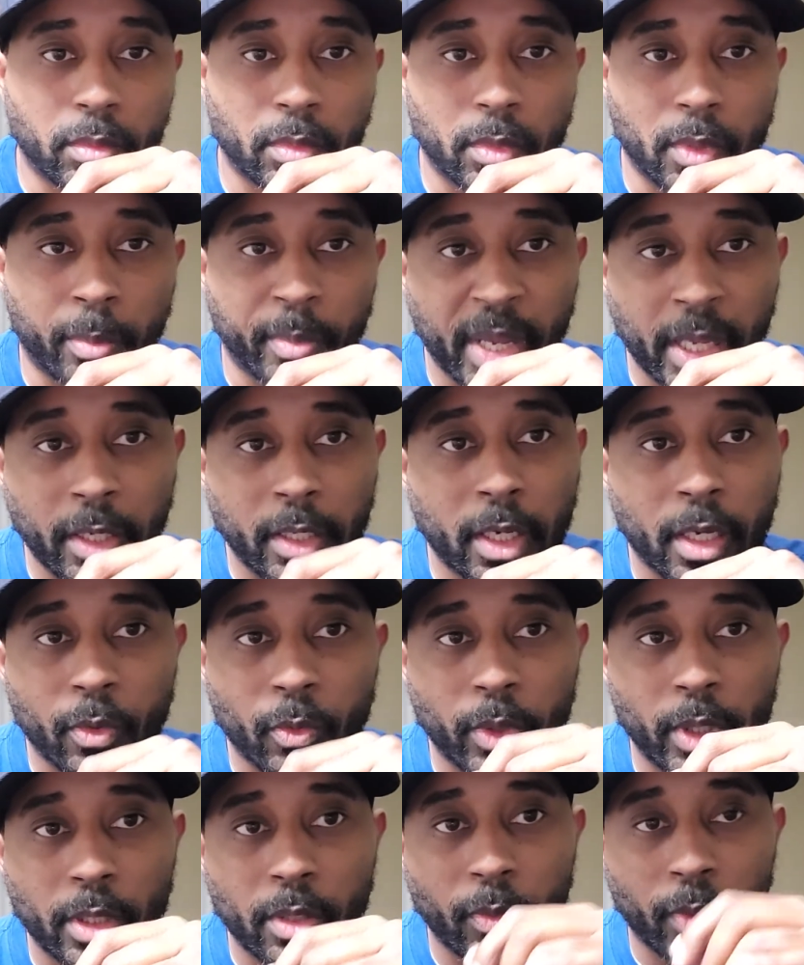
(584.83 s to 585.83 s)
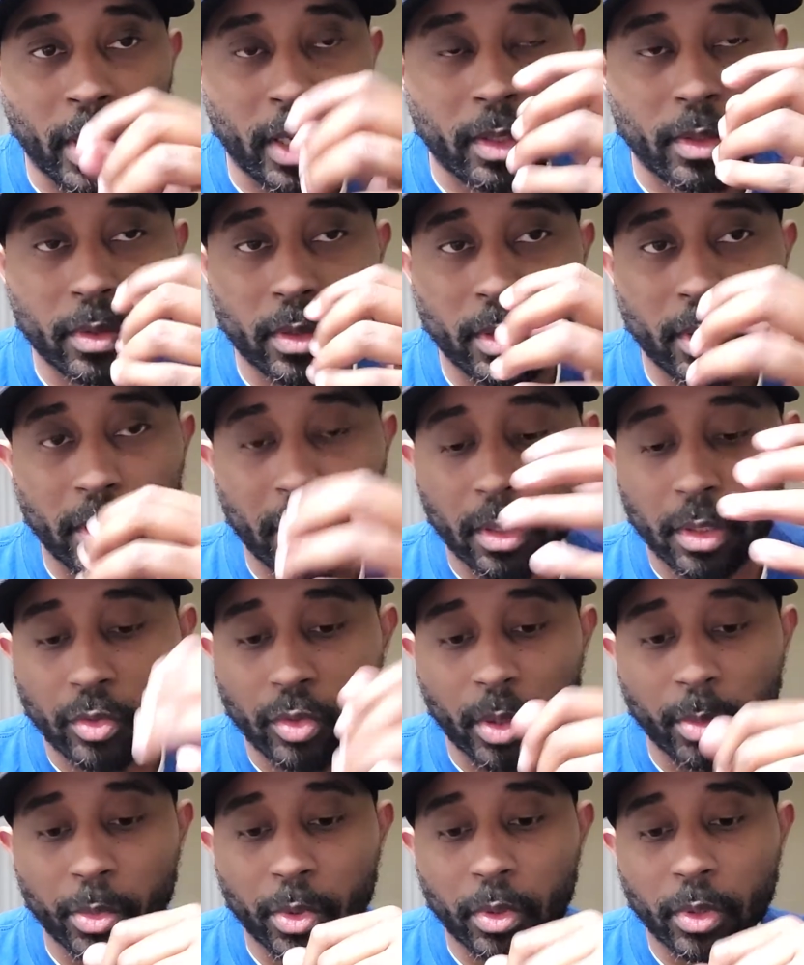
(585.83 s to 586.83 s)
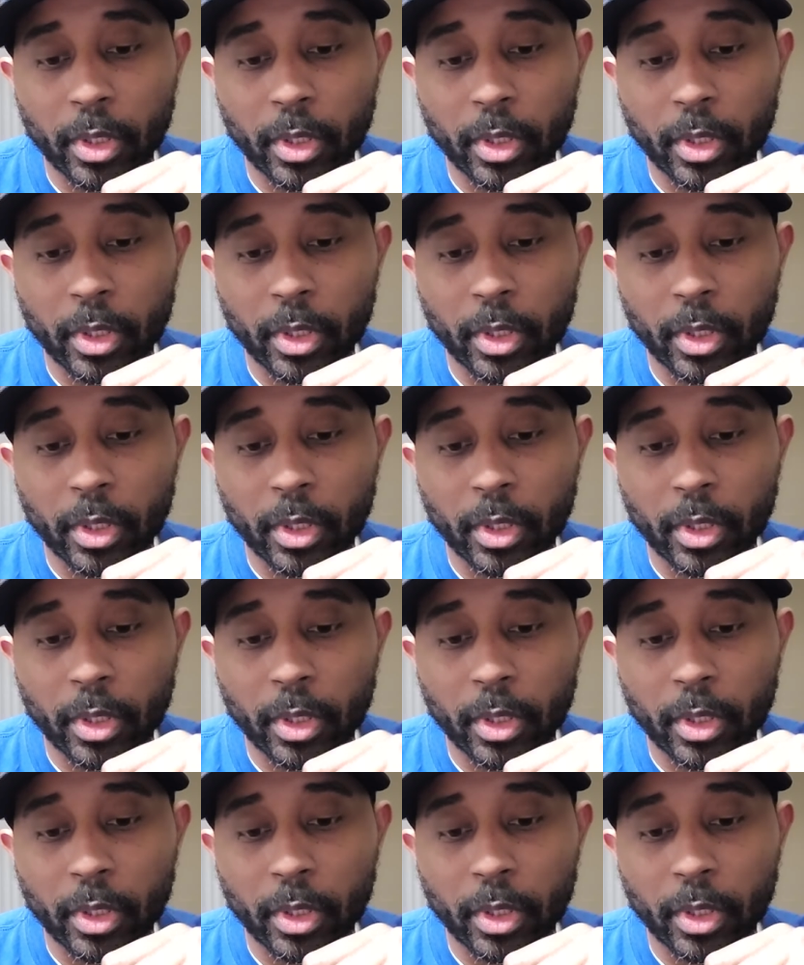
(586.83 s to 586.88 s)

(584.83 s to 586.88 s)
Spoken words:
a maniac when I get the Dremel